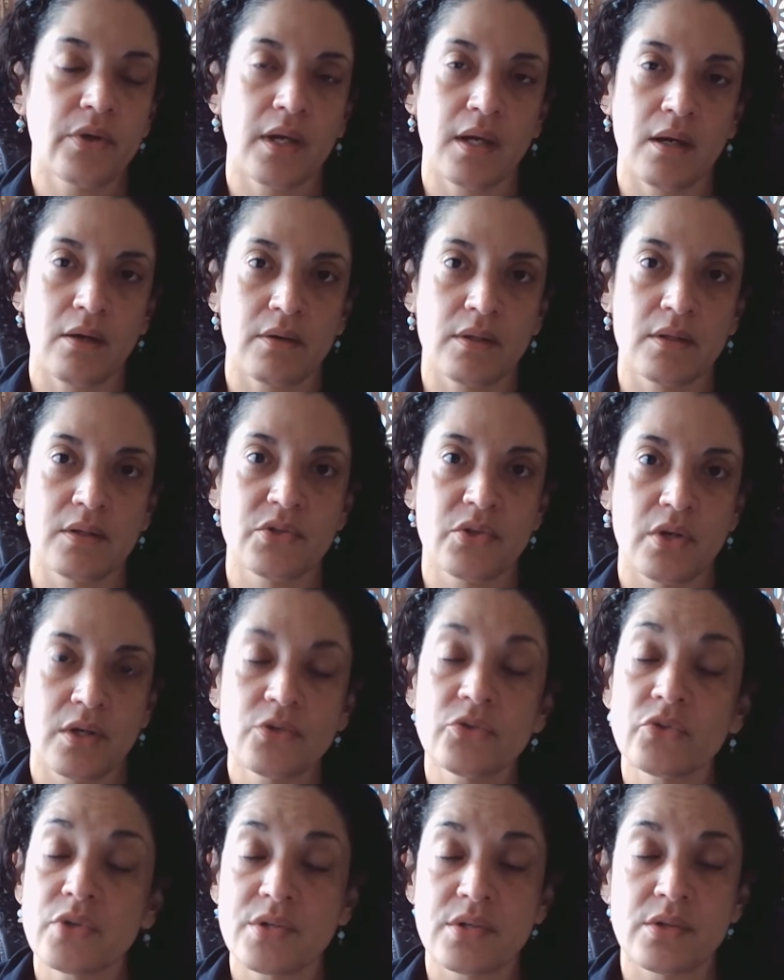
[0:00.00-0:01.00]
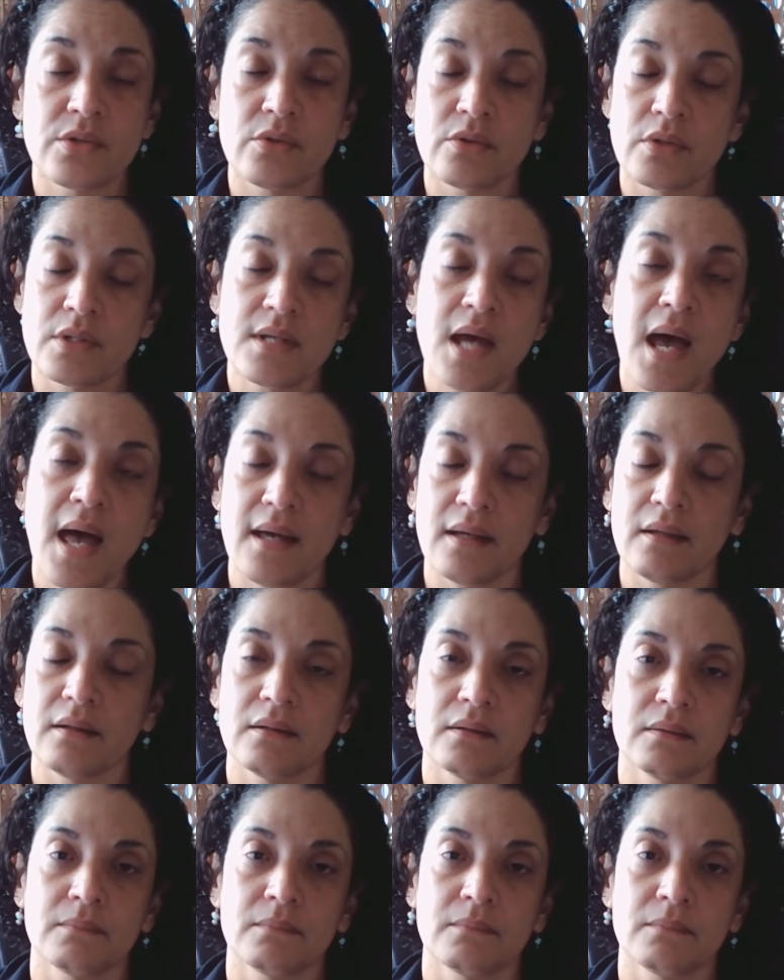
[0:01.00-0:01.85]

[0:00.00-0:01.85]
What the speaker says: care in this country is under attack.